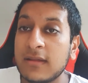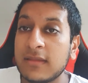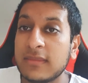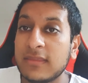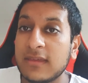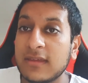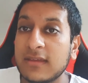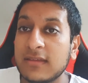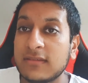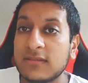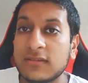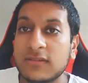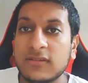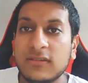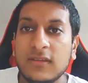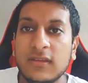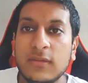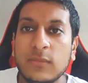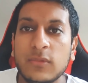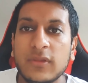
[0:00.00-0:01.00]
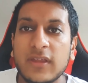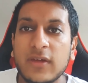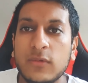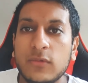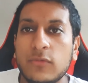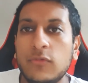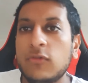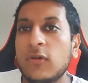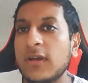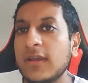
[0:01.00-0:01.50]
There's a scene where they're all
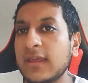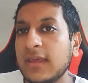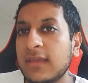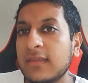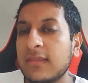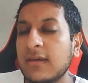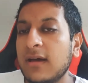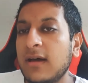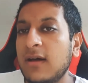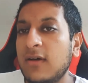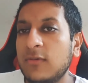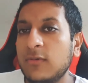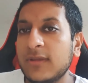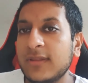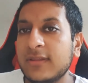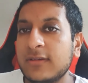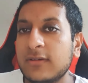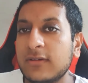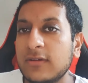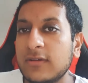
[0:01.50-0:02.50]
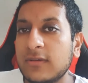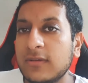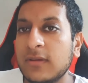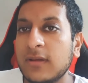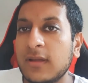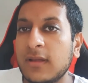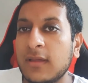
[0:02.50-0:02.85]
running, they're halfway through